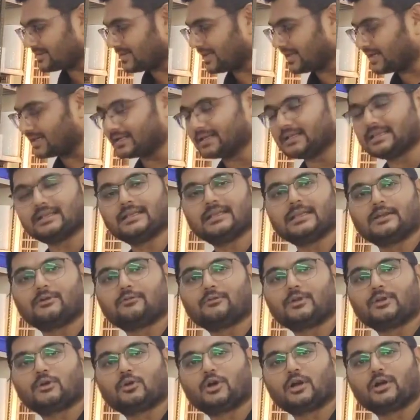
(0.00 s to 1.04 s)
said, it
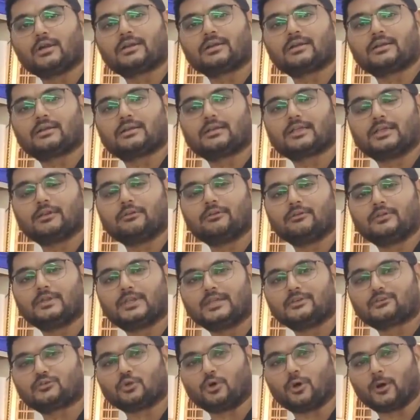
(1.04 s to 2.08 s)
will not give you
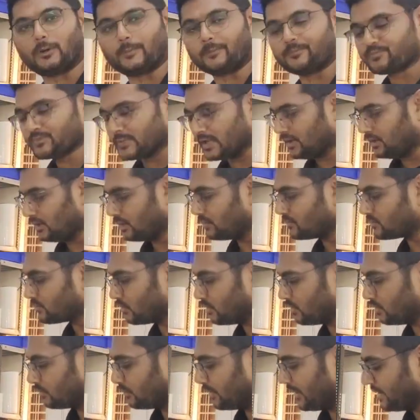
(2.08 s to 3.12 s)
the shock.
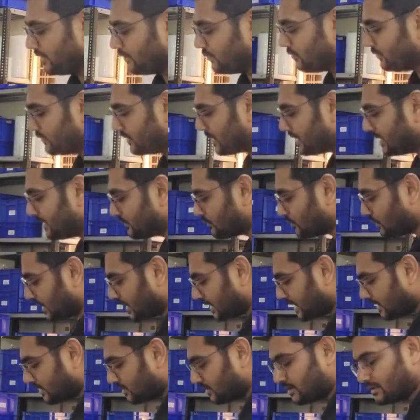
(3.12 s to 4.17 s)
Also, when user is
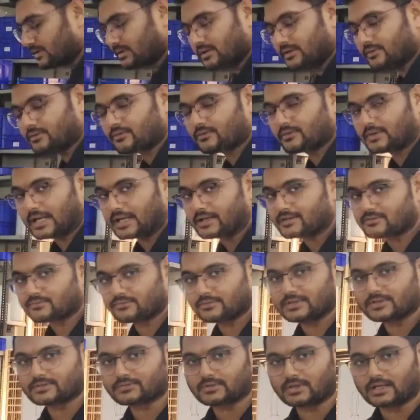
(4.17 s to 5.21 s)
working on this test
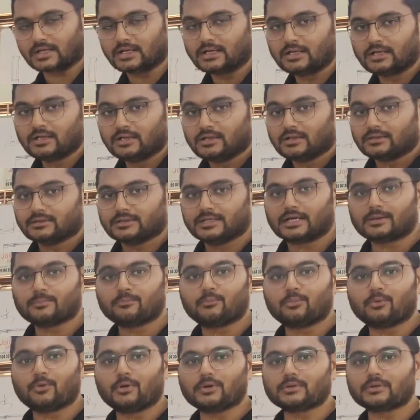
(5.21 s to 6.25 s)
fixture, their
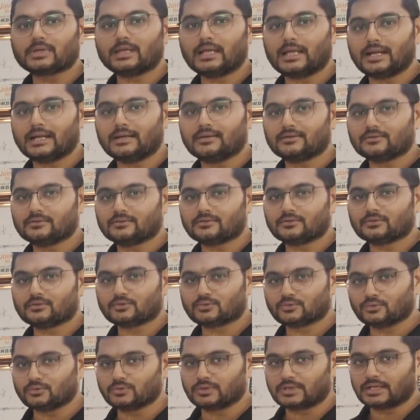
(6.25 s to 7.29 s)
both hand
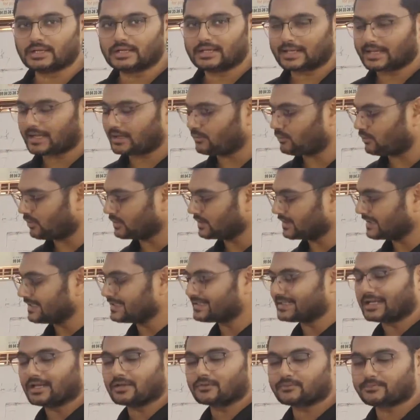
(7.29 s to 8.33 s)
should have on the
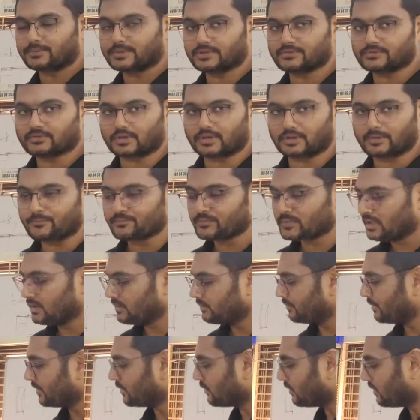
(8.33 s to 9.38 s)
test fixture,
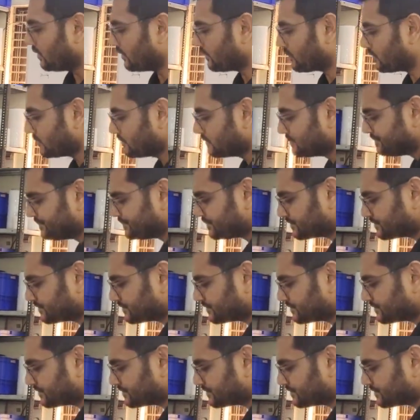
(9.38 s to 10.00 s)
because